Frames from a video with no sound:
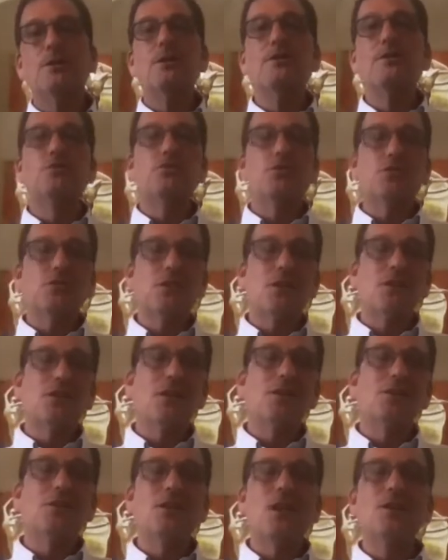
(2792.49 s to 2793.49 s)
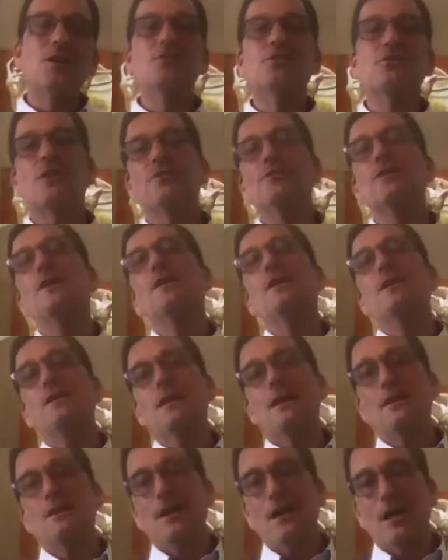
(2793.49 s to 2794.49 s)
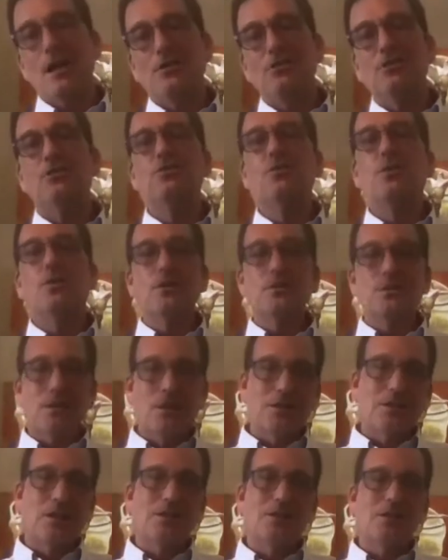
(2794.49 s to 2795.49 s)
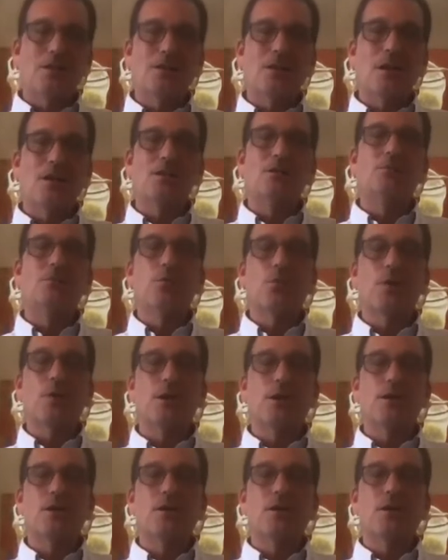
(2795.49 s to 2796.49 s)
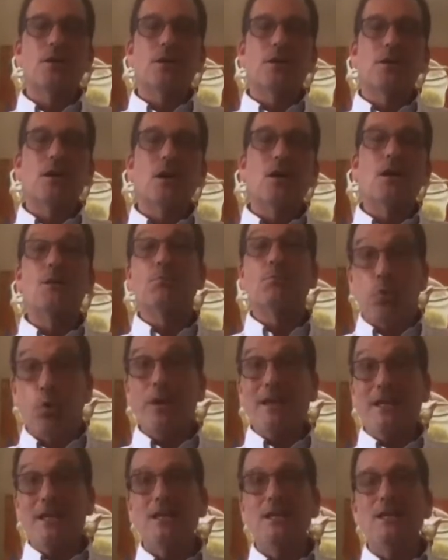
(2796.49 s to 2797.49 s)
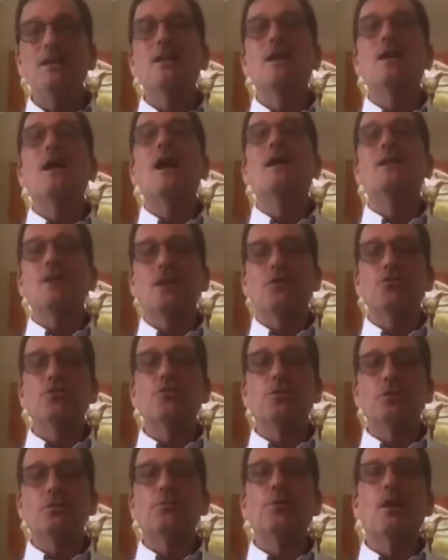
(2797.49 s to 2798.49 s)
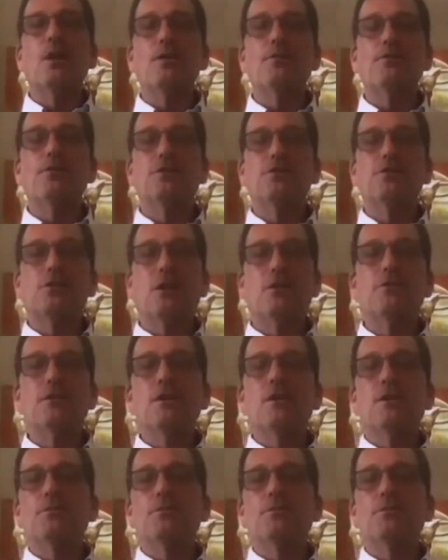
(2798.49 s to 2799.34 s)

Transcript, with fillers: If you just 1099 yourself, then yes, you are a 1099 employer, uh, employee, and yes, you can apply for yourself.